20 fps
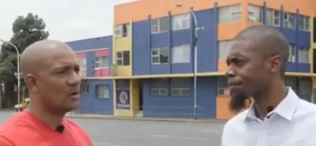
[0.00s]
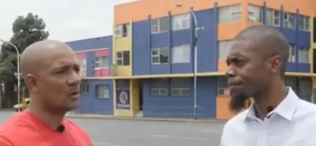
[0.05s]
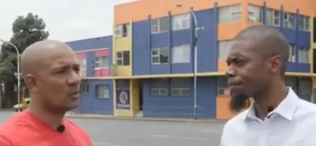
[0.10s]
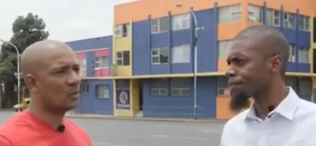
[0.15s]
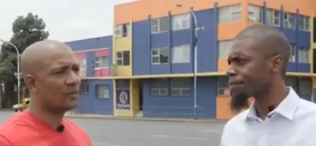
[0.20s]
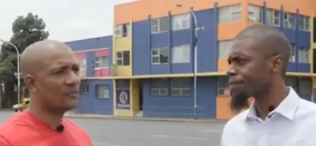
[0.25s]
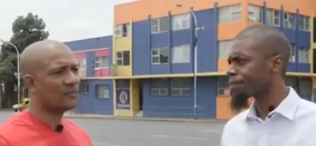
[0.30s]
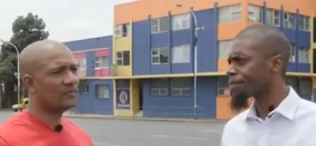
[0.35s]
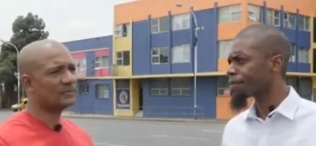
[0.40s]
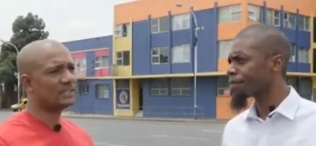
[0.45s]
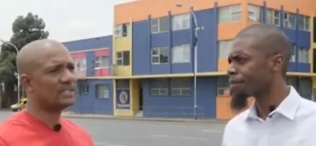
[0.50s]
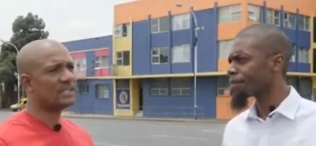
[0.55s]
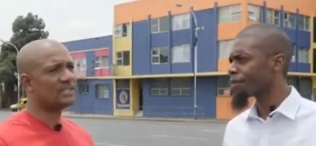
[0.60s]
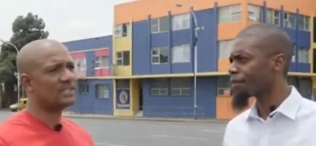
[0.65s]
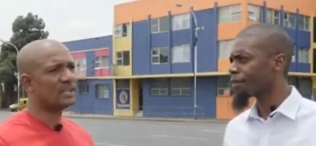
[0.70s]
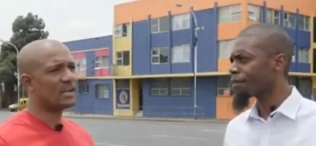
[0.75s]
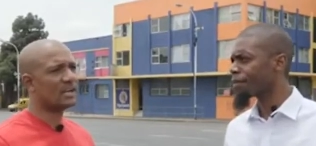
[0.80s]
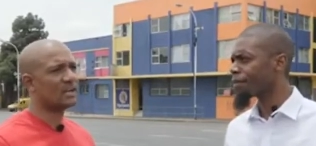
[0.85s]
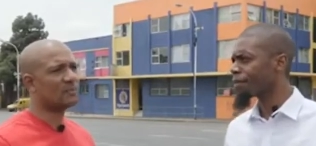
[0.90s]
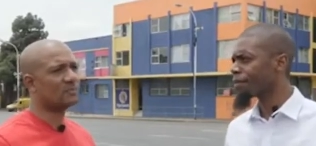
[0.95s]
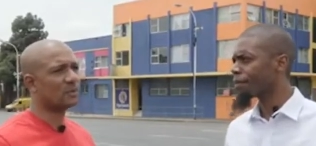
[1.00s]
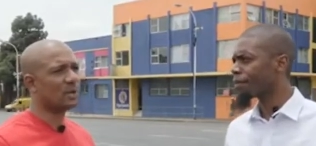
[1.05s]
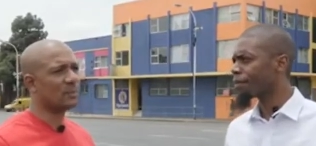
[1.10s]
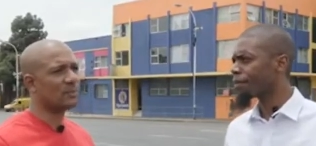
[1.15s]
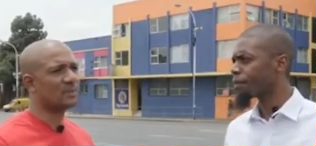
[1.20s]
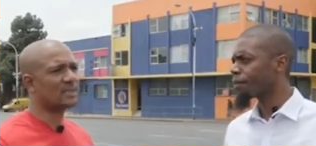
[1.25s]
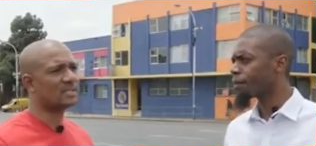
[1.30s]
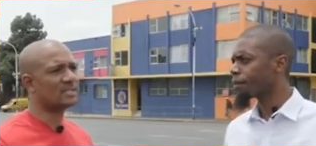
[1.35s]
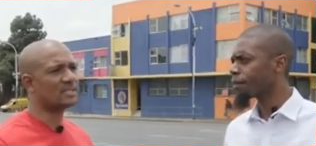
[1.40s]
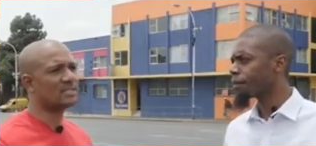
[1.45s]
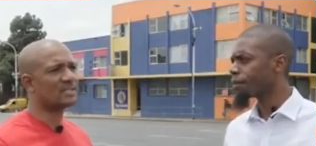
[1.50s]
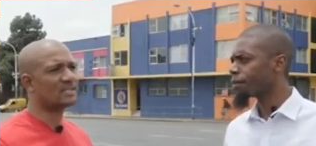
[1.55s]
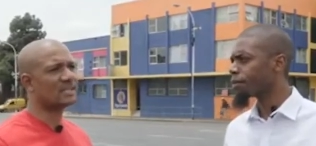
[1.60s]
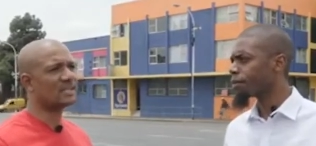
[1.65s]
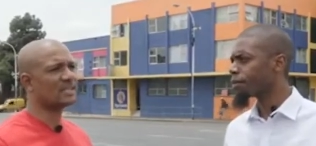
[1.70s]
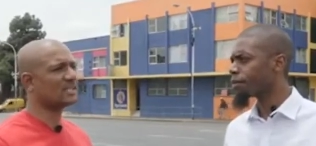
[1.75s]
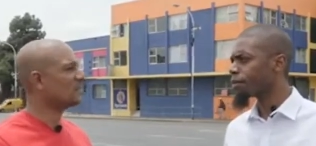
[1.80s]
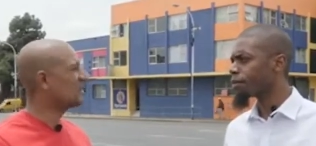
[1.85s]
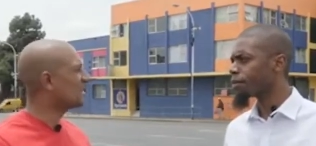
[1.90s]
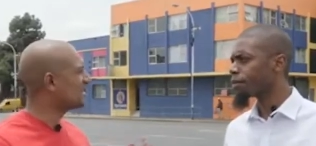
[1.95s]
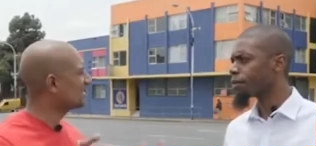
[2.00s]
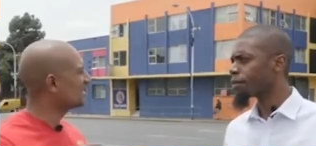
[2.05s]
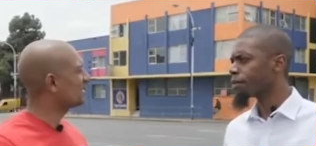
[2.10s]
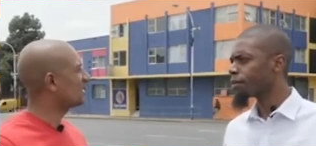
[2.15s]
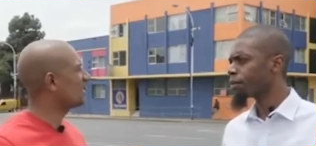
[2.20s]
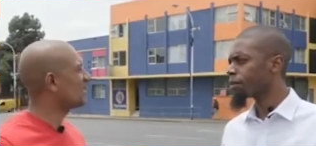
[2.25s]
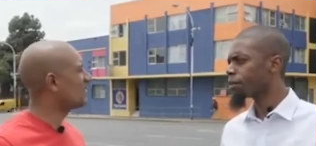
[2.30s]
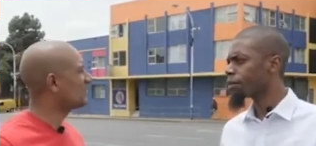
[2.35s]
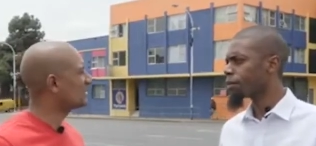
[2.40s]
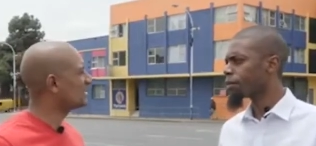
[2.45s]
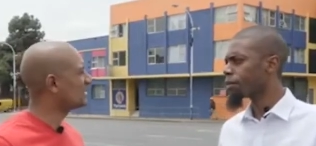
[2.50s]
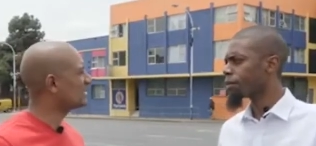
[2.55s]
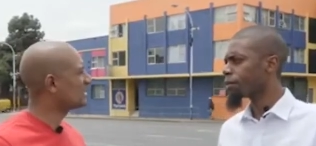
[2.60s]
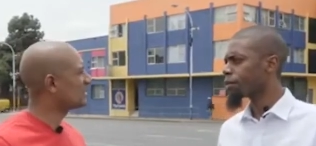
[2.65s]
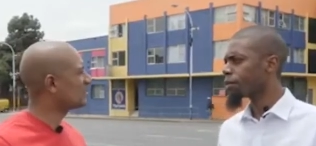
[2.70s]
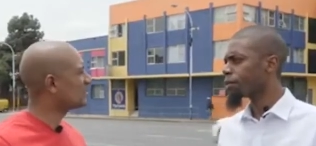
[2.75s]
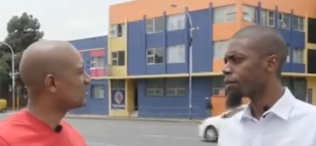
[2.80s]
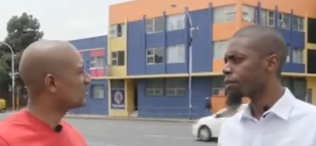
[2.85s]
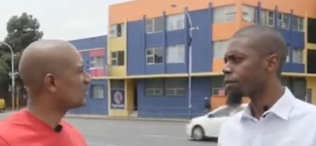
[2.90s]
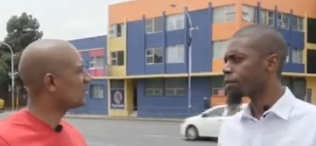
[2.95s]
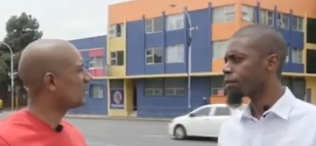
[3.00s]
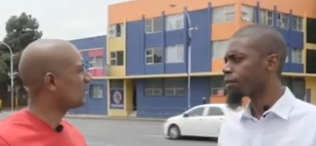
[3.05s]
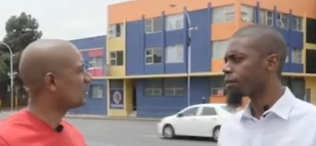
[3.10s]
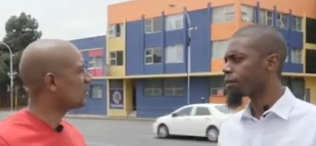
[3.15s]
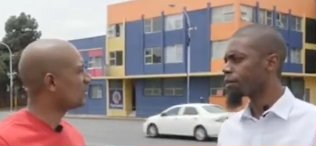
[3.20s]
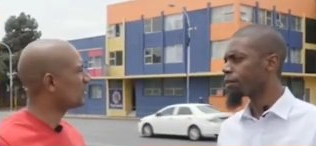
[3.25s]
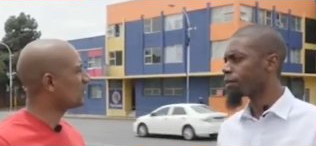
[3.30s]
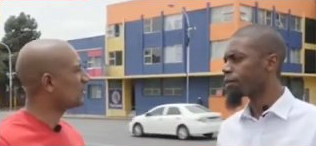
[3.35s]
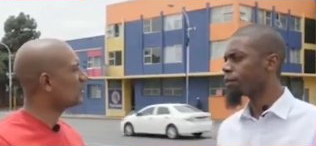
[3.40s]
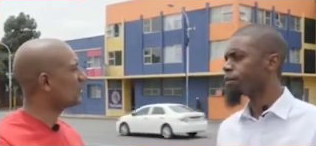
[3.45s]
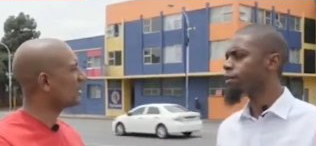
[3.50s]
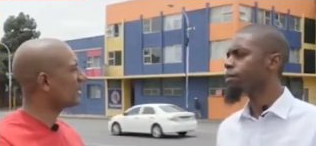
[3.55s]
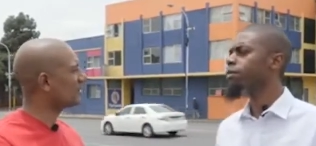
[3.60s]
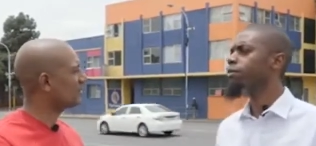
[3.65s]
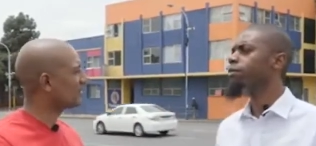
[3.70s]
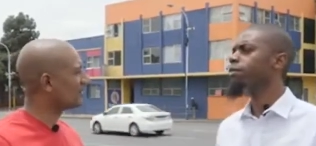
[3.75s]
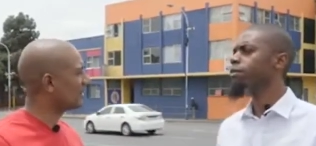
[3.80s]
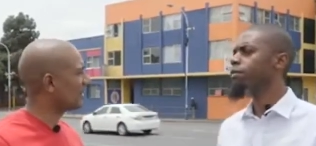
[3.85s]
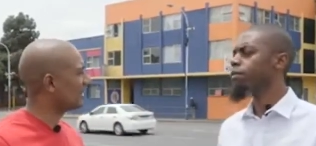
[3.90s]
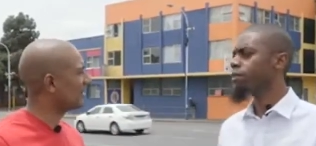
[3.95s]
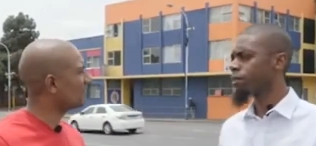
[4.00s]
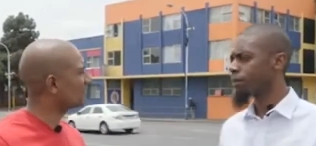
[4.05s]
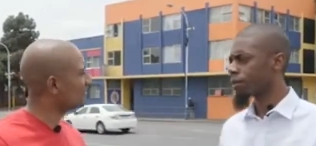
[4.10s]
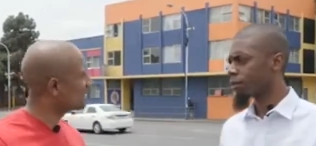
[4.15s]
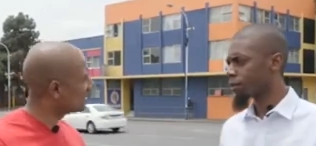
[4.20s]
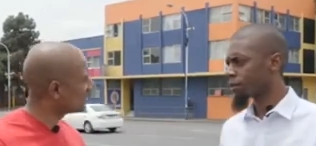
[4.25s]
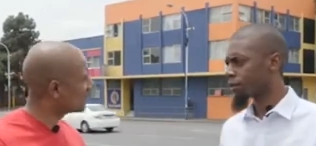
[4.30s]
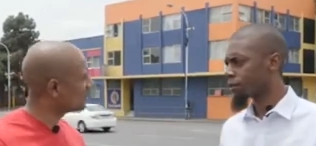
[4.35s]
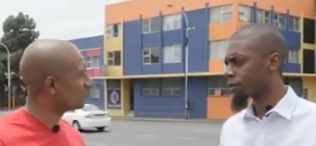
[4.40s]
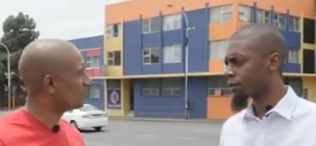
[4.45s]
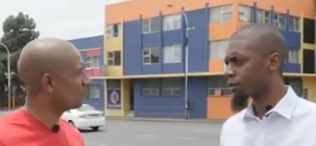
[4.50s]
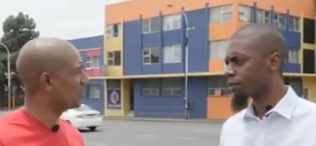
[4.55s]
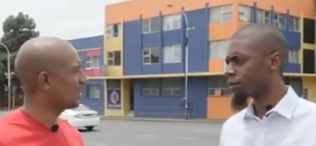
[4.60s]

Speaker 1: Look, with freestanding properties, the expenses are obviously also lower. You don't have levies to